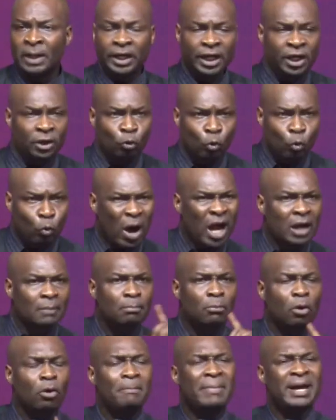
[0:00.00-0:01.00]
In one
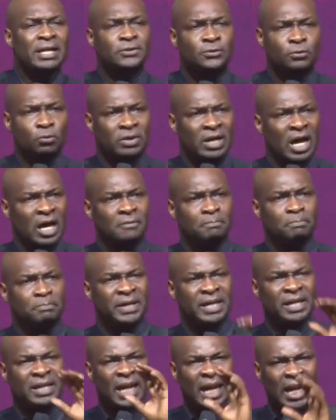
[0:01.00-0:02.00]
moment you can
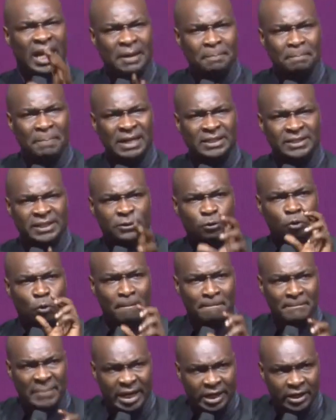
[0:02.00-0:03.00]
bring liberty to
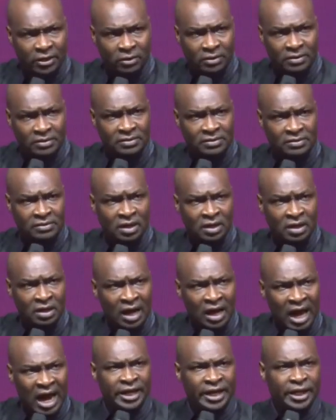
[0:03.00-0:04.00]
millions
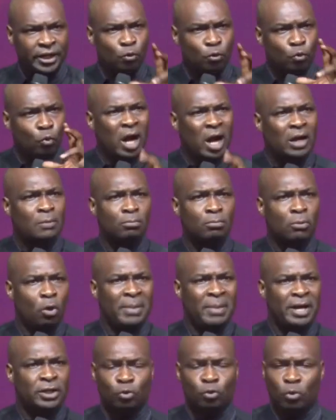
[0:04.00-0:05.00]
and in one
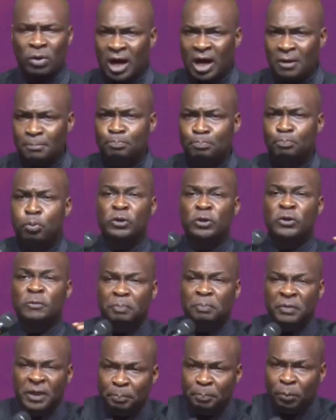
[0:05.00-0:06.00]
moment you can put
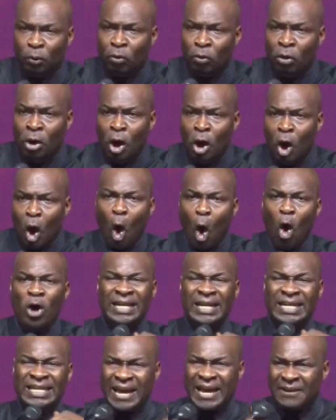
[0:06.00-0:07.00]
people or
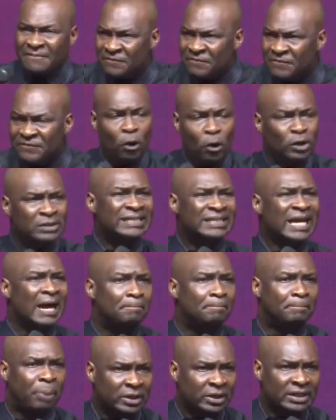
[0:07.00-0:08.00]
reinforce their
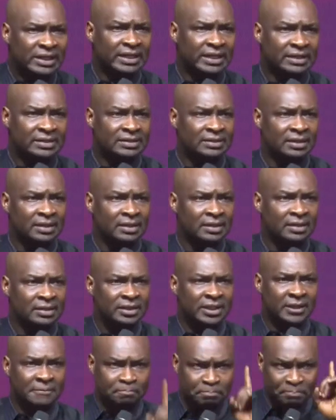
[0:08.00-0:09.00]
bondage
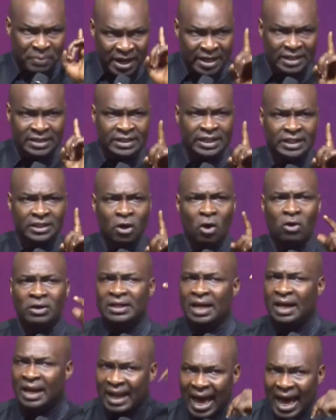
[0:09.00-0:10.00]
depending on
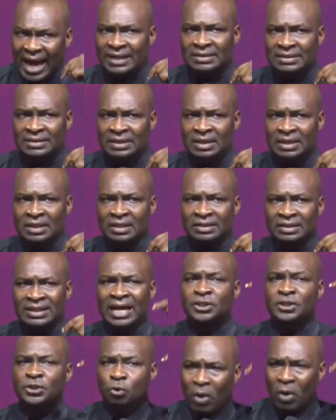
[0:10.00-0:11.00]
the light
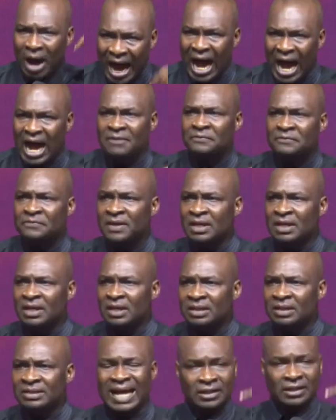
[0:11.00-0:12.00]
that you have
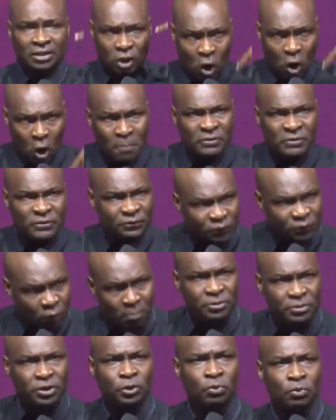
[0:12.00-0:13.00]
that comes
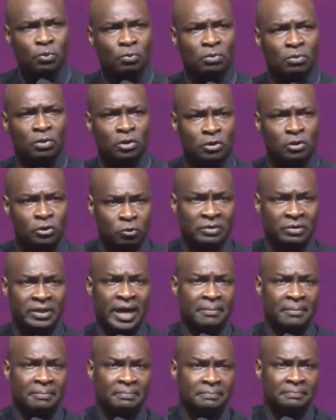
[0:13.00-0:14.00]
from you to
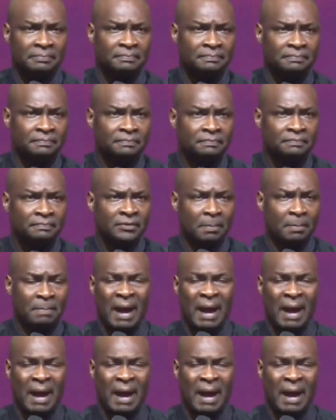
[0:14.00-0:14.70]
them. The